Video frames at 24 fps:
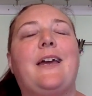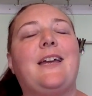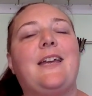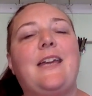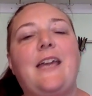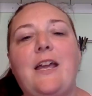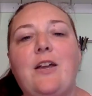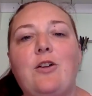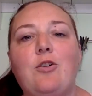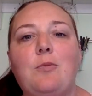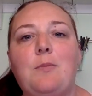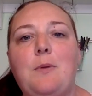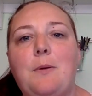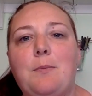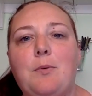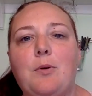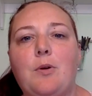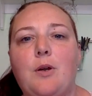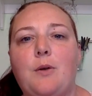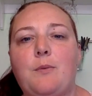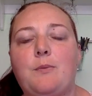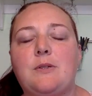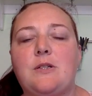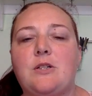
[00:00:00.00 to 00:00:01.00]
can't
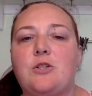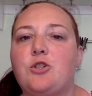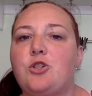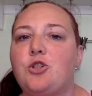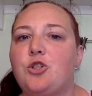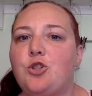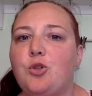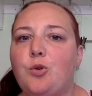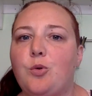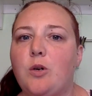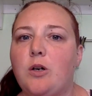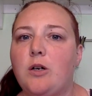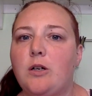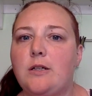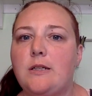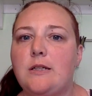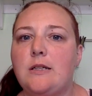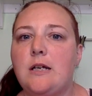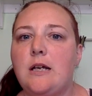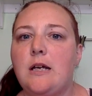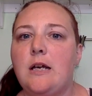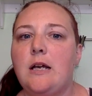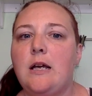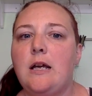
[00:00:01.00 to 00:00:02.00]
remember, it was a short.
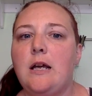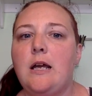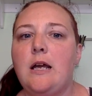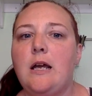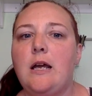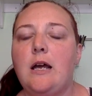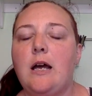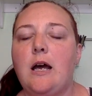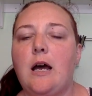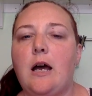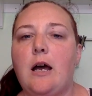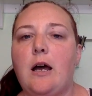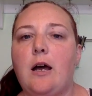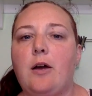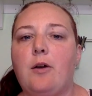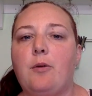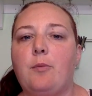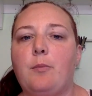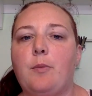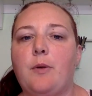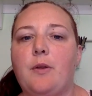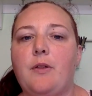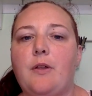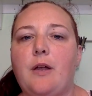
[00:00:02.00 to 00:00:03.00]

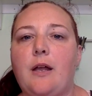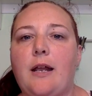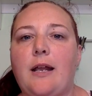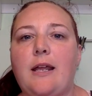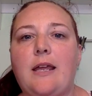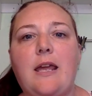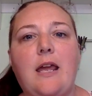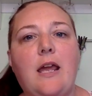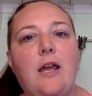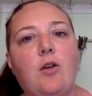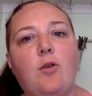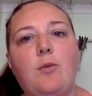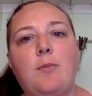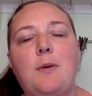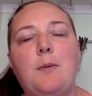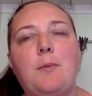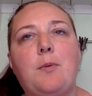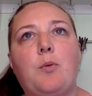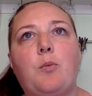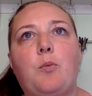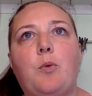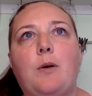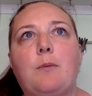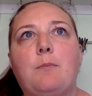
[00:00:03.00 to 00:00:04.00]
I can't
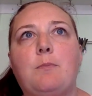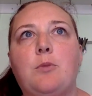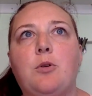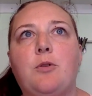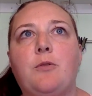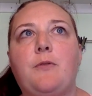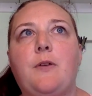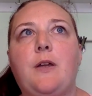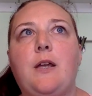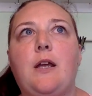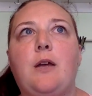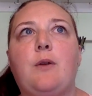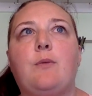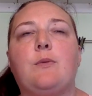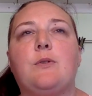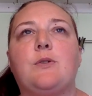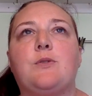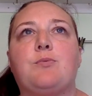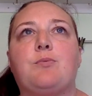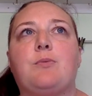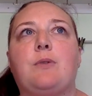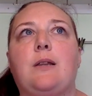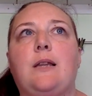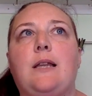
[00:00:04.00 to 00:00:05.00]
remember what movie it
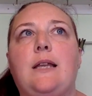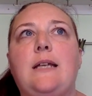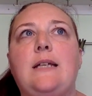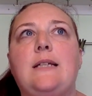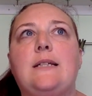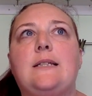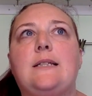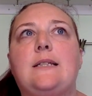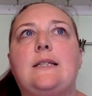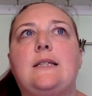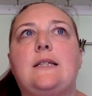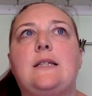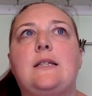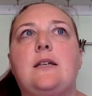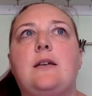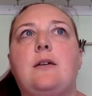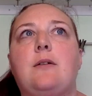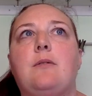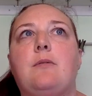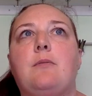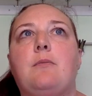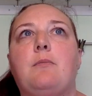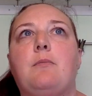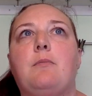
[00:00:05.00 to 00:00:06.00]
was released
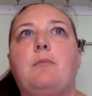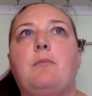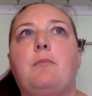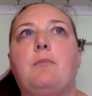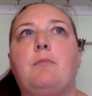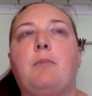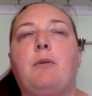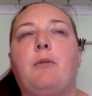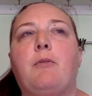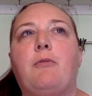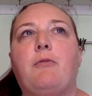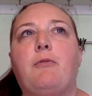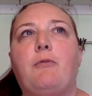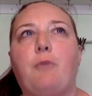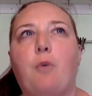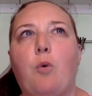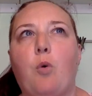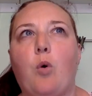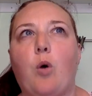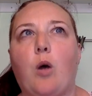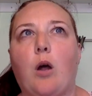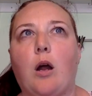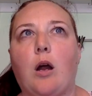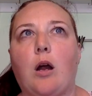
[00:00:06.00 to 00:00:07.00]

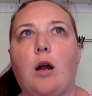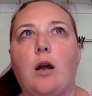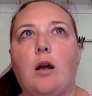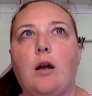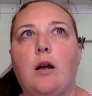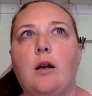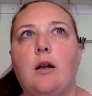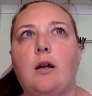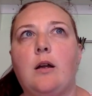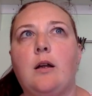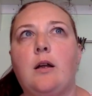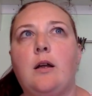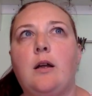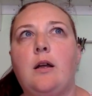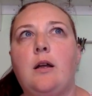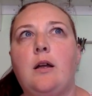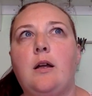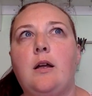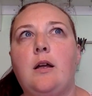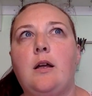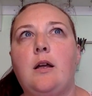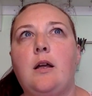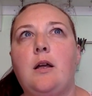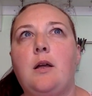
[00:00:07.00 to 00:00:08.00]
before.
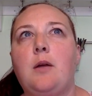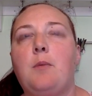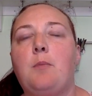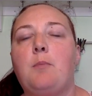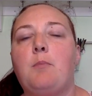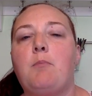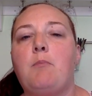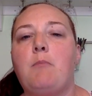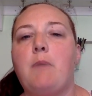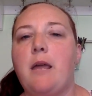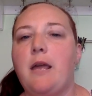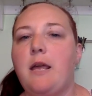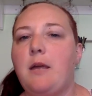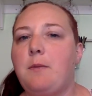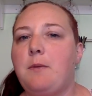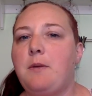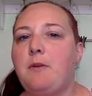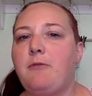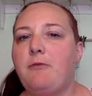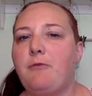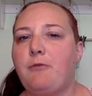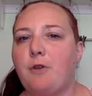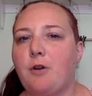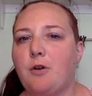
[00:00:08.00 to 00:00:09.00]

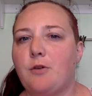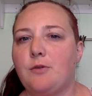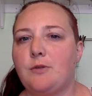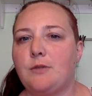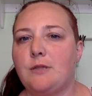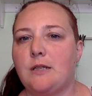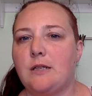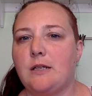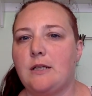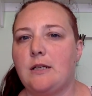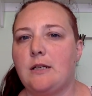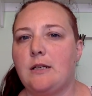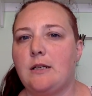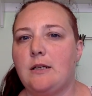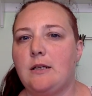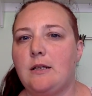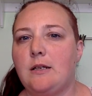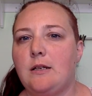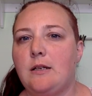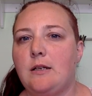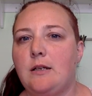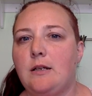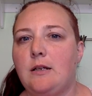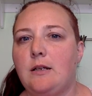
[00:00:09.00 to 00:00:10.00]
Maybe Frozen.
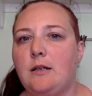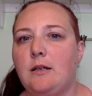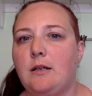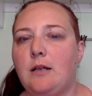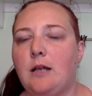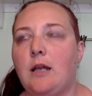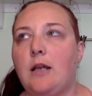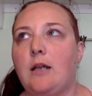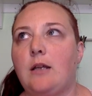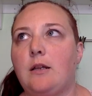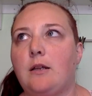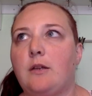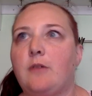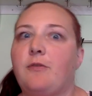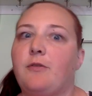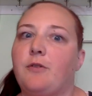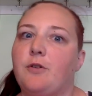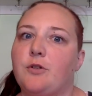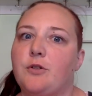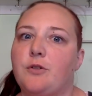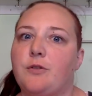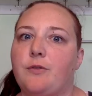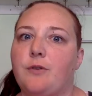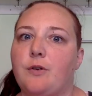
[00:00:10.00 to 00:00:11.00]
like the
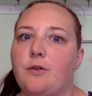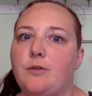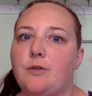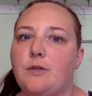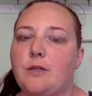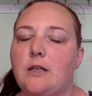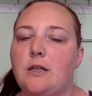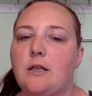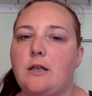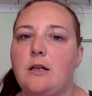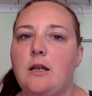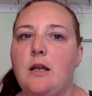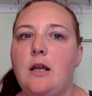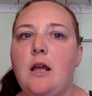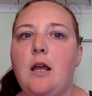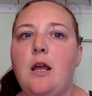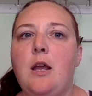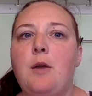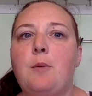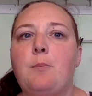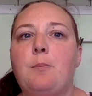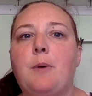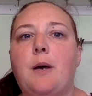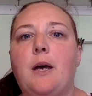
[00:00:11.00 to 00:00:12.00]
first Frozen.
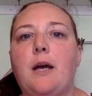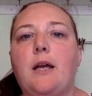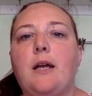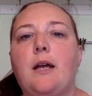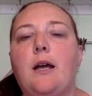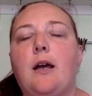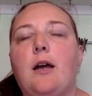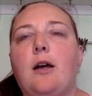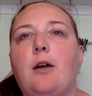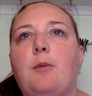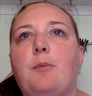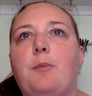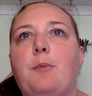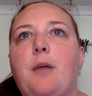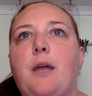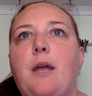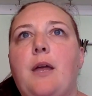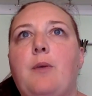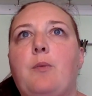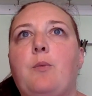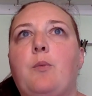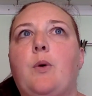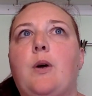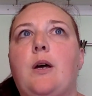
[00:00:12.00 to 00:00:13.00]
But
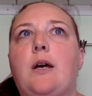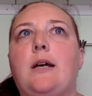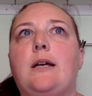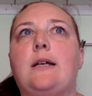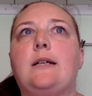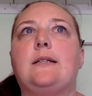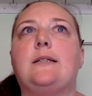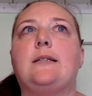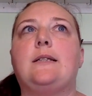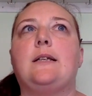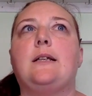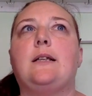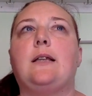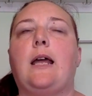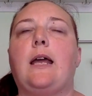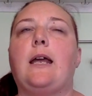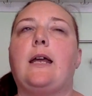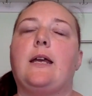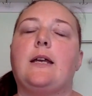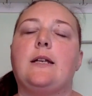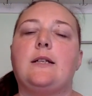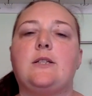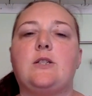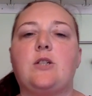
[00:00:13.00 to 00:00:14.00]
it was
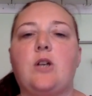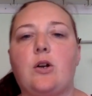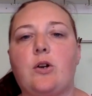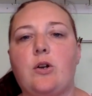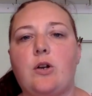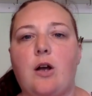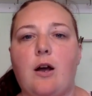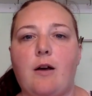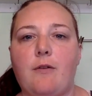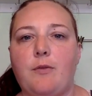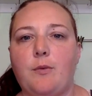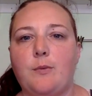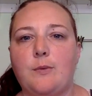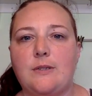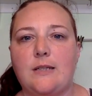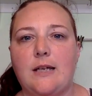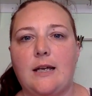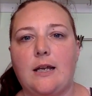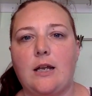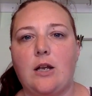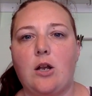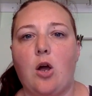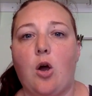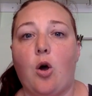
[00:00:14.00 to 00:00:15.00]
like, it started off, it was
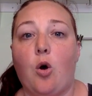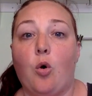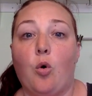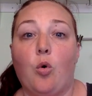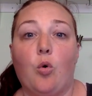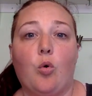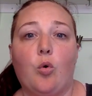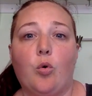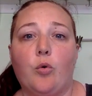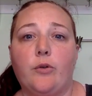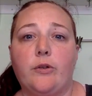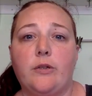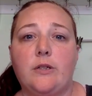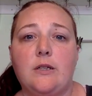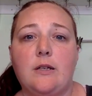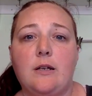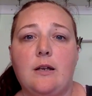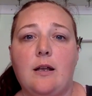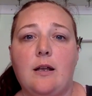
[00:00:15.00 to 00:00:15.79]
like an old